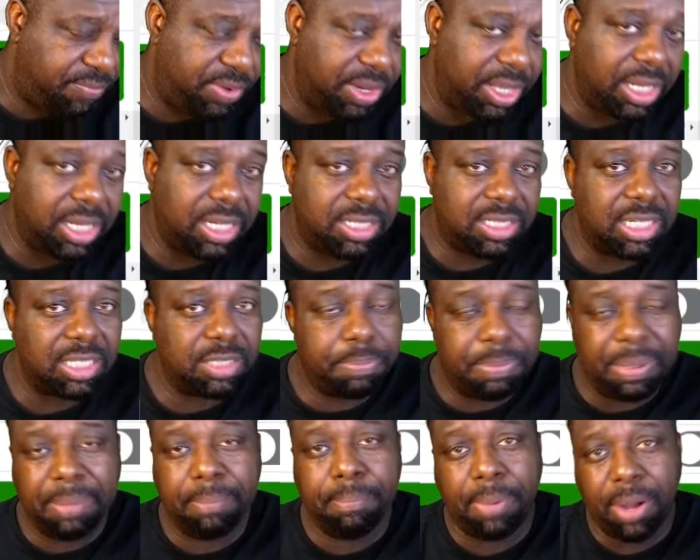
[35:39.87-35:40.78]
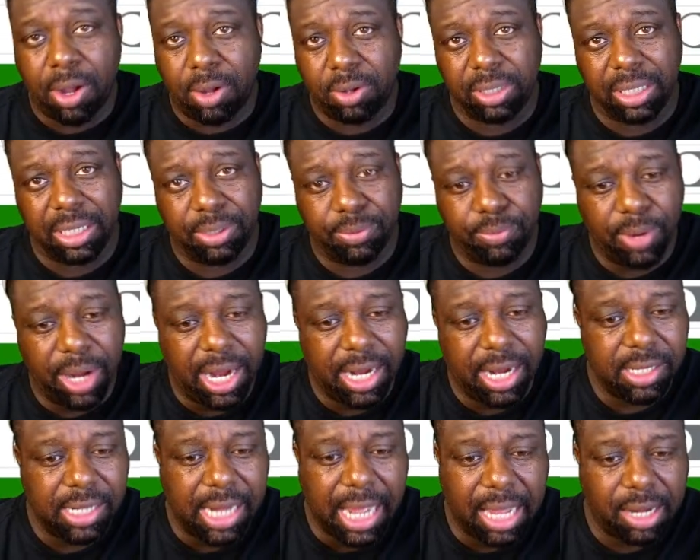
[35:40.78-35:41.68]
Philly just been balling,
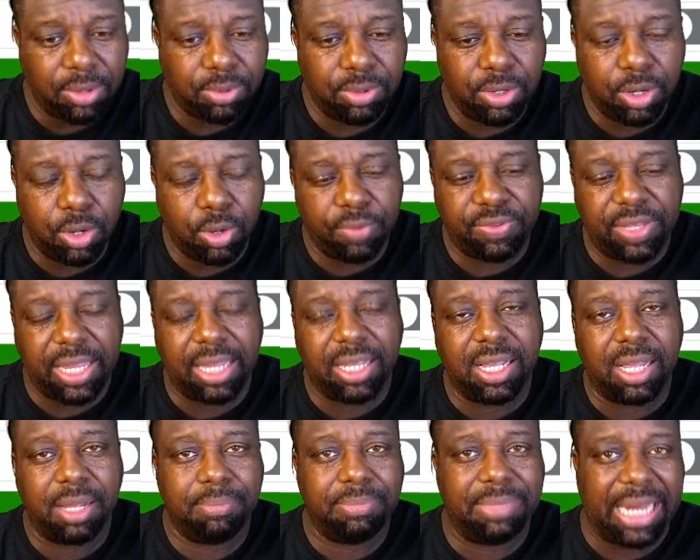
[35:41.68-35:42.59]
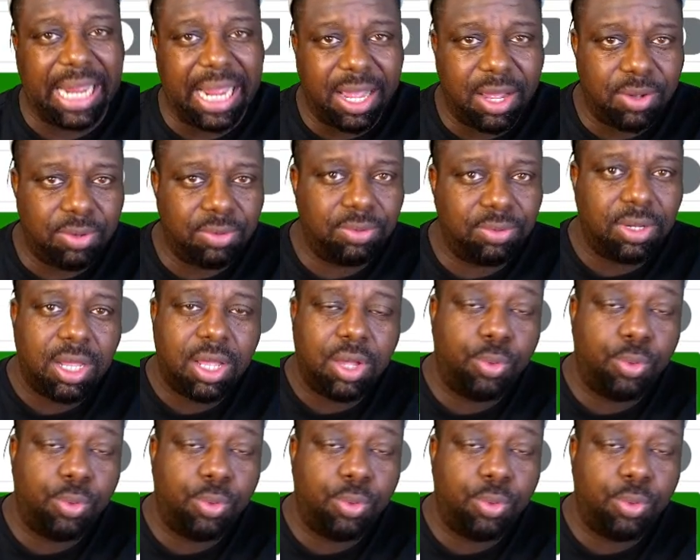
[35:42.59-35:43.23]
right? I don't know if they come down